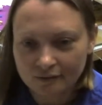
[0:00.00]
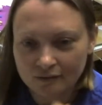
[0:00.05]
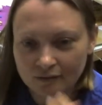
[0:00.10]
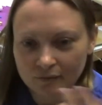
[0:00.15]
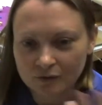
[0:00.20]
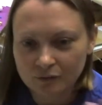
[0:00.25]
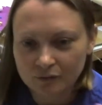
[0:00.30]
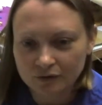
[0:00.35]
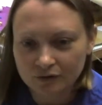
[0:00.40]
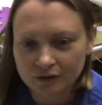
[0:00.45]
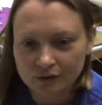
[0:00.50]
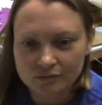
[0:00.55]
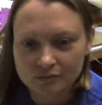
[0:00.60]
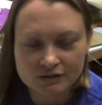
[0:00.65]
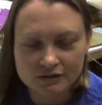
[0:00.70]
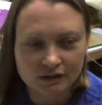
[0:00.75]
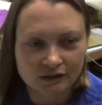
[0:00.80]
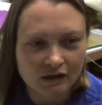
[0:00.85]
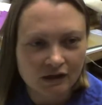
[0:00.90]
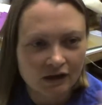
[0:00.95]
really, it was
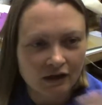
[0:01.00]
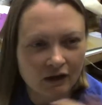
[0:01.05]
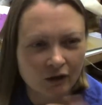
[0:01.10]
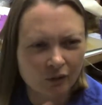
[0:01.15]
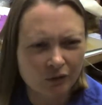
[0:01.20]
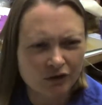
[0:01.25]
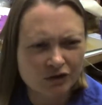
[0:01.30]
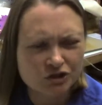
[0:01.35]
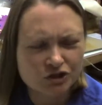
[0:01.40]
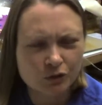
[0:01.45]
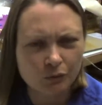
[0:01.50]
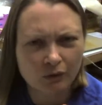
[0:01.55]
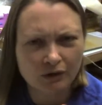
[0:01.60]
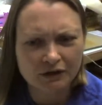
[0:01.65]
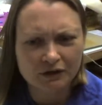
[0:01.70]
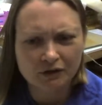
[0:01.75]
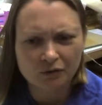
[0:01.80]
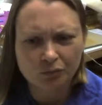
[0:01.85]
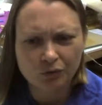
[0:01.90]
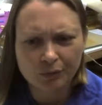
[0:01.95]
like, oh, and then she
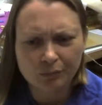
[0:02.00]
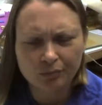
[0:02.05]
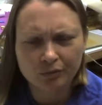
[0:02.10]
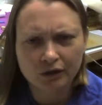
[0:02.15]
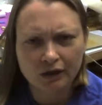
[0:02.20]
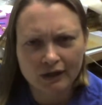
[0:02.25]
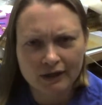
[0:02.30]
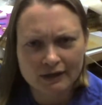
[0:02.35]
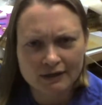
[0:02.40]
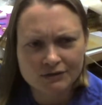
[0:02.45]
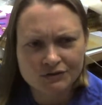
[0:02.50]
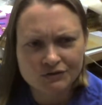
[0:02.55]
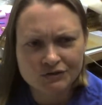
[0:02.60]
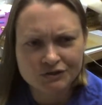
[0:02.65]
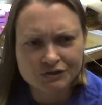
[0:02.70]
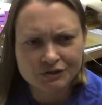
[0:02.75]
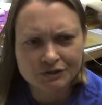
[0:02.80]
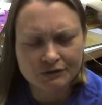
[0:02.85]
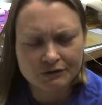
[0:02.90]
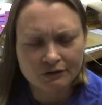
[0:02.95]
wanted it
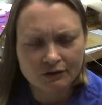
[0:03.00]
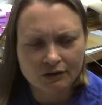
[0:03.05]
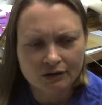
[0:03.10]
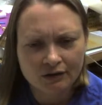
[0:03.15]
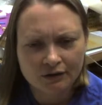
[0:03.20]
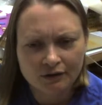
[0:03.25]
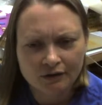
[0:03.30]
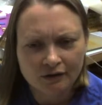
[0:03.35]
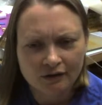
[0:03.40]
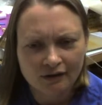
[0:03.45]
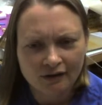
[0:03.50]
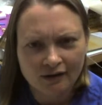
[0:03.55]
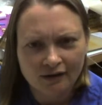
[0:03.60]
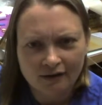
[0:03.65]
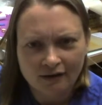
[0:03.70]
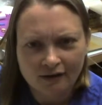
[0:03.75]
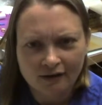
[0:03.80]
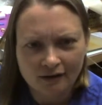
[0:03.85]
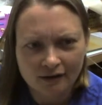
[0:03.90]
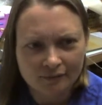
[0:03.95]
replaced.
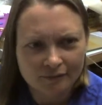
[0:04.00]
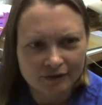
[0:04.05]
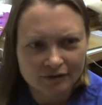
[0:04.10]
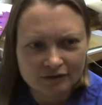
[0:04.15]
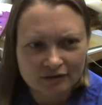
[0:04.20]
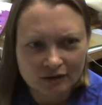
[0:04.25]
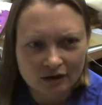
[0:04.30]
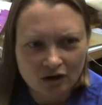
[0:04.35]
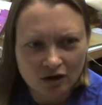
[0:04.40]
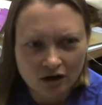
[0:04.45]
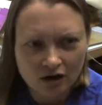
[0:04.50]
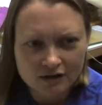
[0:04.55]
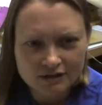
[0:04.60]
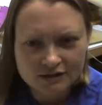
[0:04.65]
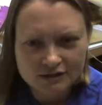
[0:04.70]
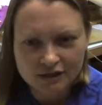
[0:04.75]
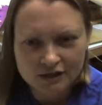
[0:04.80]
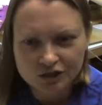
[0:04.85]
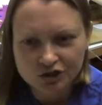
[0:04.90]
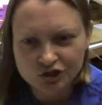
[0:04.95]
I'm like, the
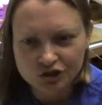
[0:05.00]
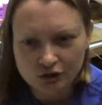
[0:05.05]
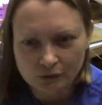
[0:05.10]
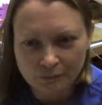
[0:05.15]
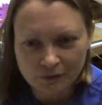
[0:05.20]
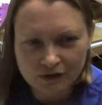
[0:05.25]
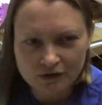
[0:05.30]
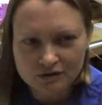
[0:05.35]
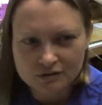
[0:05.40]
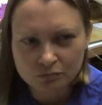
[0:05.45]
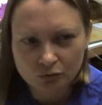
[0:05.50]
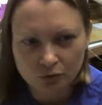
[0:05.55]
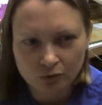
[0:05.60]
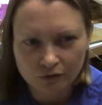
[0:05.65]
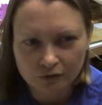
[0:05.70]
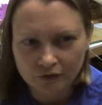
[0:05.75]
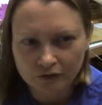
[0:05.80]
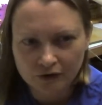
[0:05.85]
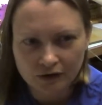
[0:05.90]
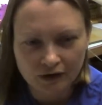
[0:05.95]
cost of shipping is more
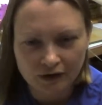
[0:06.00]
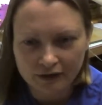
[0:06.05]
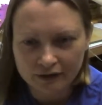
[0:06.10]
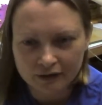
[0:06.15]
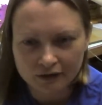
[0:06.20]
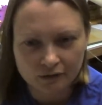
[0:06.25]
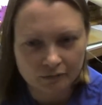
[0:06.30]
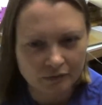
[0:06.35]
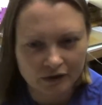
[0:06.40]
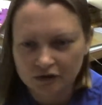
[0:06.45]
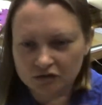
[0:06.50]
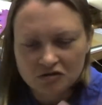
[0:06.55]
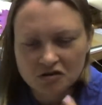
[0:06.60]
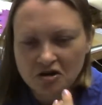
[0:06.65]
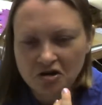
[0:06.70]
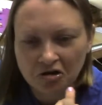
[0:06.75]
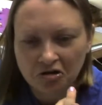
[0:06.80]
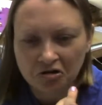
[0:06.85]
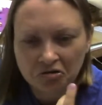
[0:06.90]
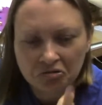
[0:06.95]
than the item. Like,
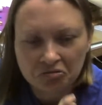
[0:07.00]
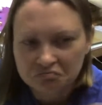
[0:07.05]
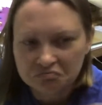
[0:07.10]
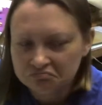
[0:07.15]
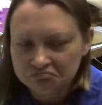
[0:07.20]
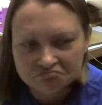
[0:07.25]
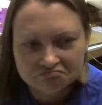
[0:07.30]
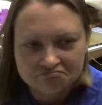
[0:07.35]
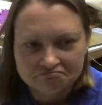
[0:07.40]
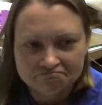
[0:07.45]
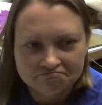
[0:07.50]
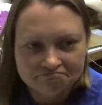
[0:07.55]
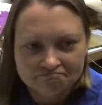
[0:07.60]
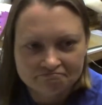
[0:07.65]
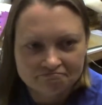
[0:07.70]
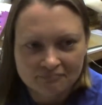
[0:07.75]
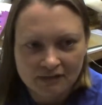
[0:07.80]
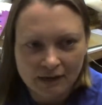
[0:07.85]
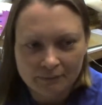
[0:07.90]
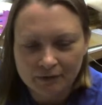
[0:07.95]
no,
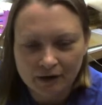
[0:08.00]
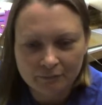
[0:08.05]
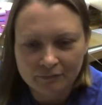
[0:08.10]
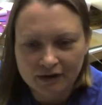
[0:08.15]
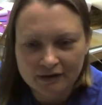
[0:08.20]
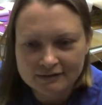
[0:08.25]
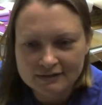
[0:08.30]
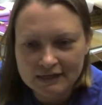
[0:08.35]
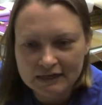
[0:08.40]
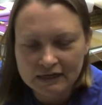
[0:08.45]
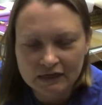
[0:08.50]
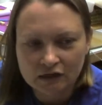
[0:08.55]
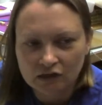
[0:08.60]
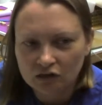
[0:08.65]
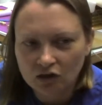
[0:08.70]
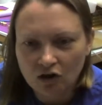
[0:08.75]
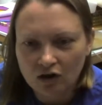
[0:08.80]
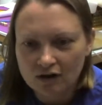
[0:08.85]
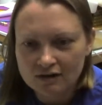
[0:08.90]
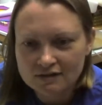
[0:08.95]
I'm not taking a
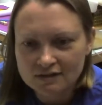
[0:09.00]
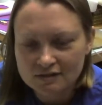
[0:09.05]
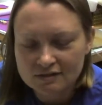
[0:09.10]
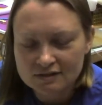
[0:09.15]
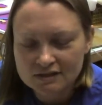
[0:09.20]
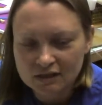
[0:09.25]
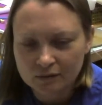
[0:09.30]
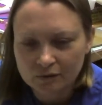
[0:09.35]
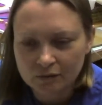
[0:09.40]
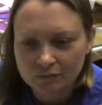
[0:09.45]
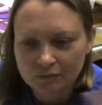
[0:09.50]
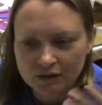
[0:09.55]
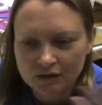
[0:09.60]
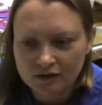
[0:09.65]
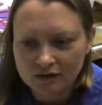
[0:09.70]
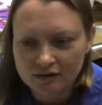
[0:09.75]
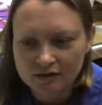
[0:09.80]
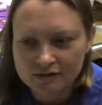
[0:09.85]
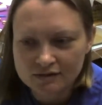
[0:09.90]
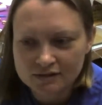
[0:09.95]
loss on something
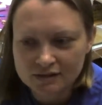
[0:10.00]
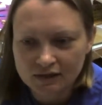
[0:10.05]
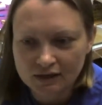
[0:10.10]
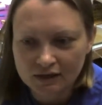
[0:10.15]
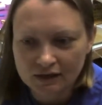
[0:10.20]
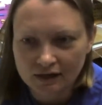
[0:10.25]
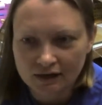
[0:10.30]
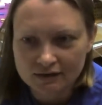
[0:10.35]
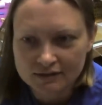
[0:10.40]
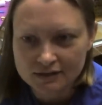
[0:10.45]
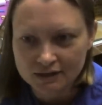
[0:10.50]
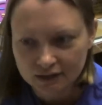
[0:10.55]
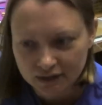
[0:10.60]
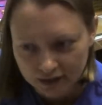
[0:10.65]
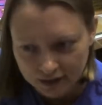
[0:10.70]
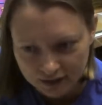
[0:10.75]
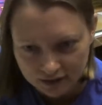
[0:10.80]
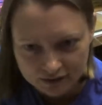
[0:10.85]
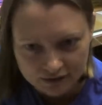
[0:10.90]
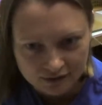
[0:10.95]
because it got
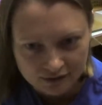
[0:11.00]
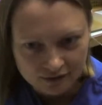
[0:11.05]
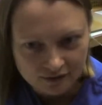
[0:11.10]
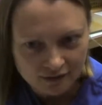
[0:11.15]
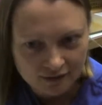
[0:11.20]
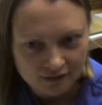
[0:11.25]
delayed